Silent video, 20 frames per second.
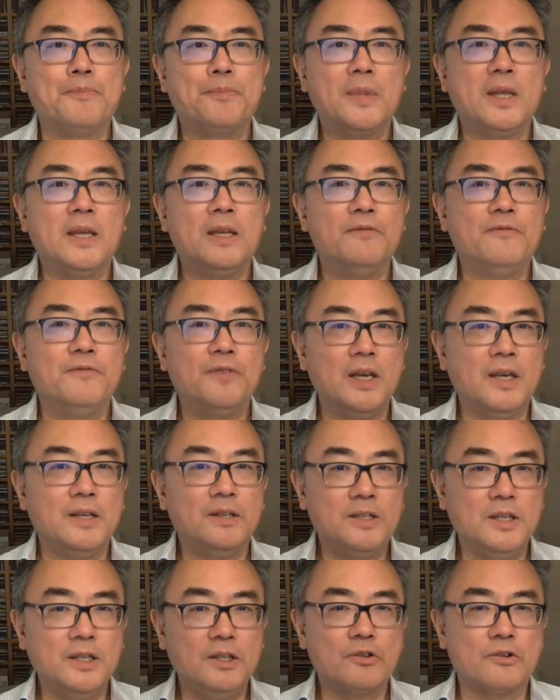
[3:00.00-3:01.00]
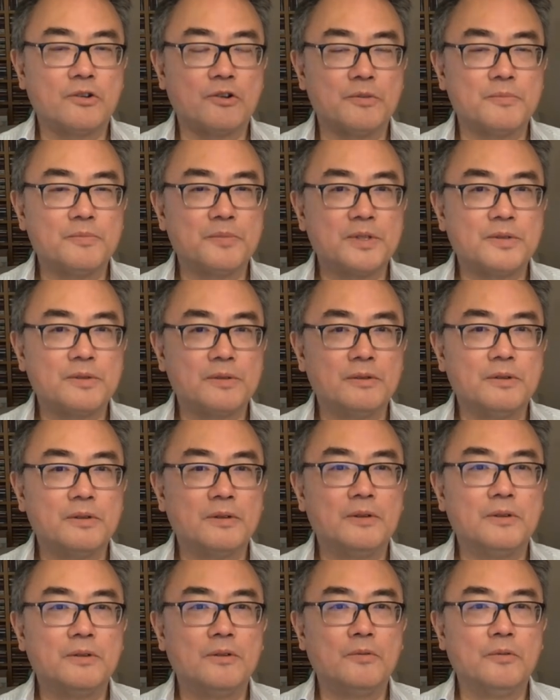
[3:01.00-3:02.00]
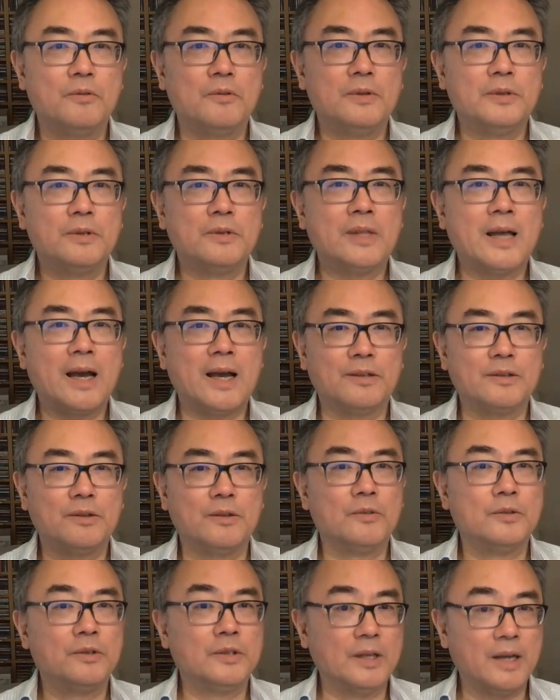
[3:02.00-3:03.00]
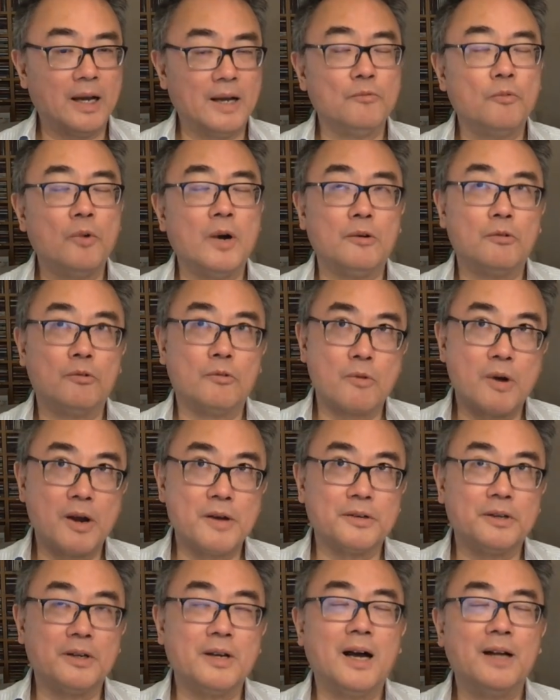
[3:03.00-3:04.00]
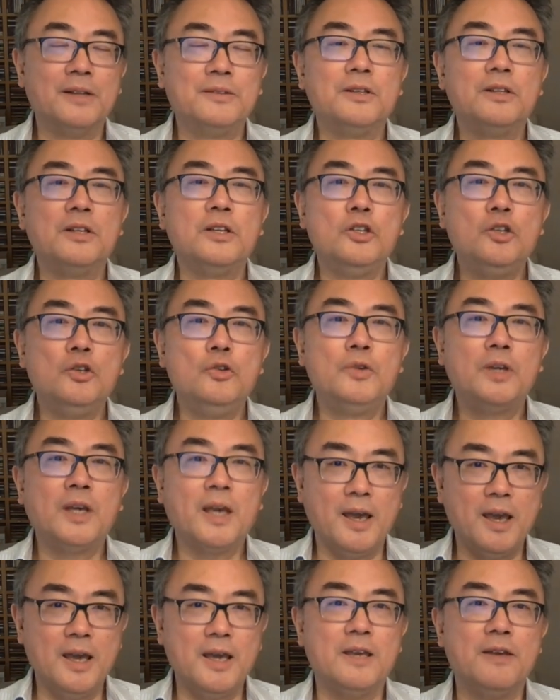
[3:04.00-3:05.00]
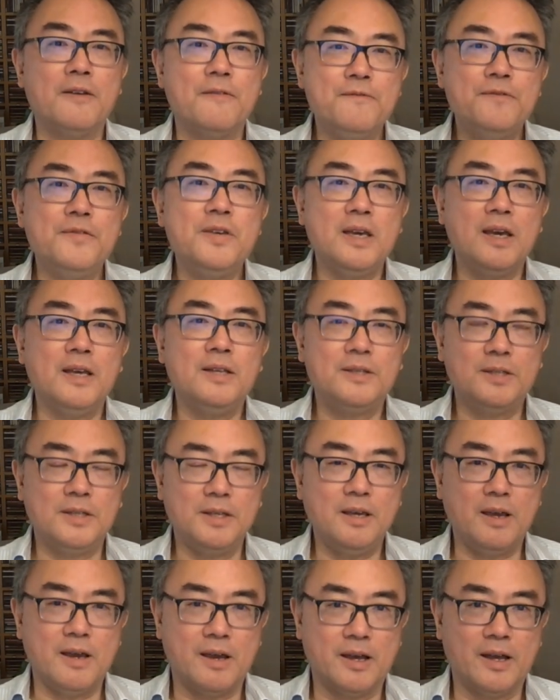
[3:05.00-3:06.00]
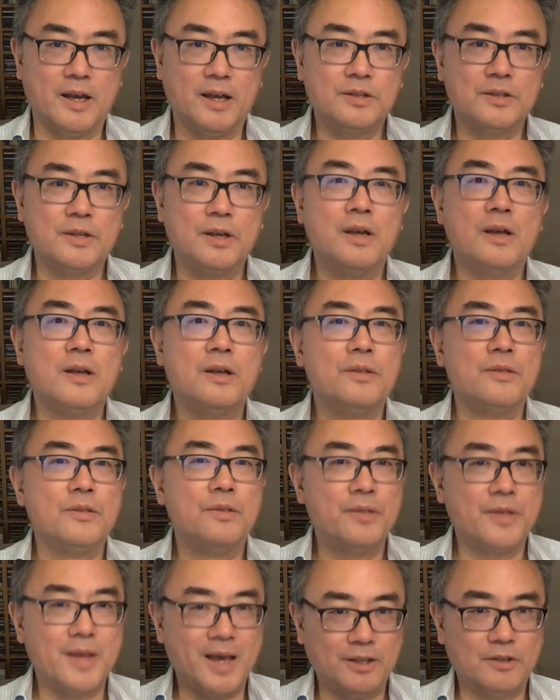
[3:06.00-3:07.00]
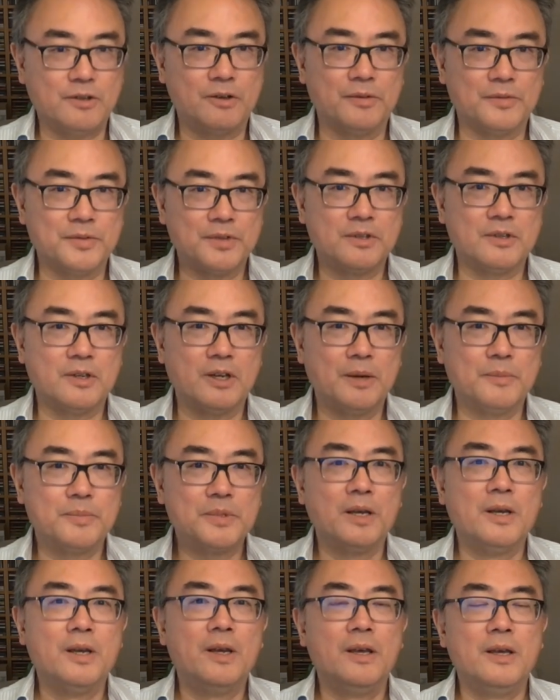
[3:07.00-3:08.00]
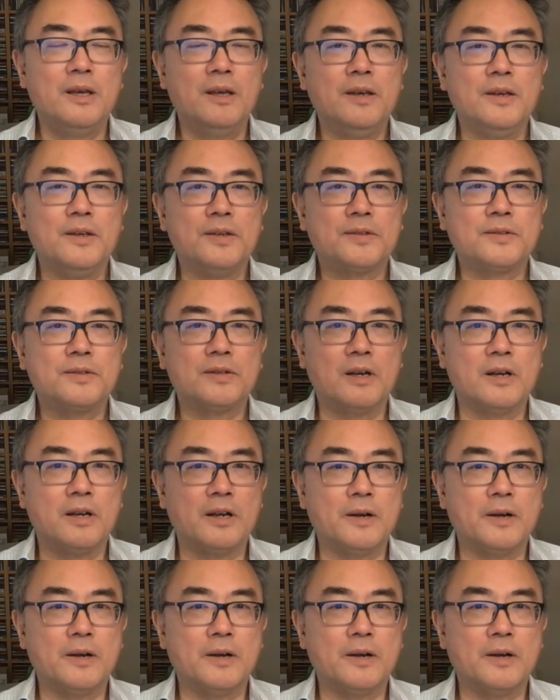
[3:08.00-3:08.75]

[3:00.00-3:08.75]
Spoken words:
In VAT terms, under the UK VAT Act, that concept is